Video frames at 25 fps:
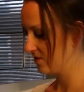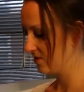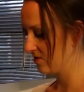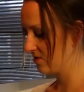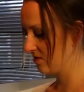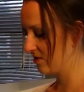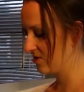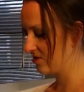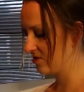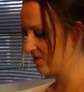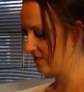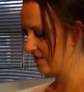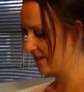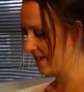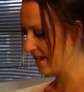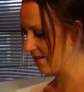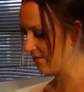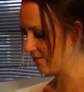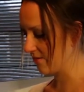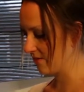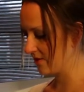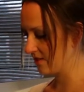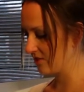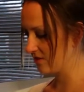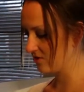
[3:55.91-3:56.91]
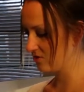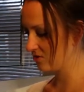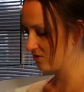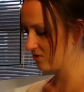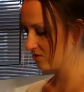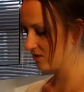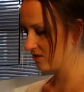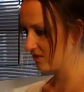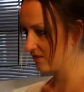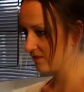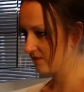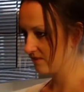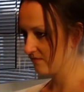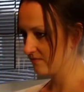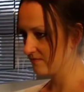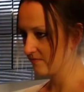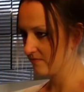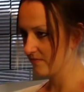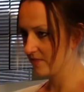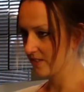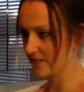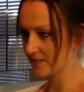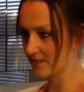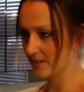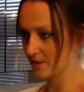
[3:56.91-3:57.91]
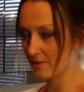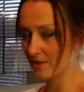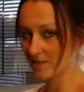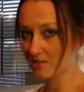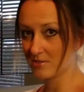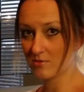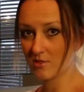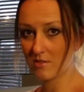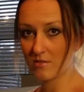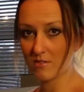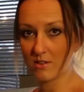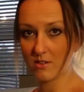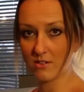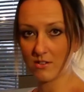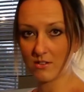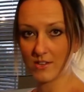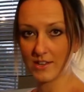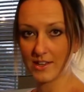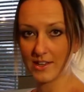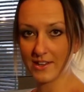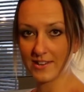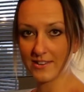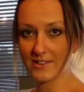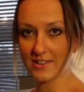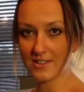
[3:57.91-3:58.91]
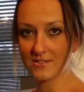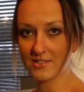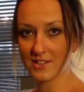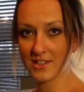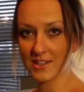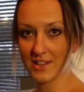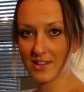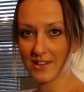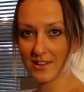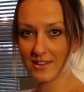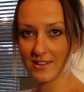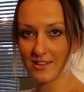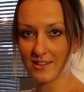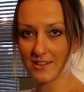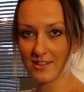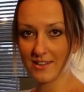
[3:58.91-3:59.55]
I shall now enjoy. Is that past 12 o'clock yet? Can I drink it?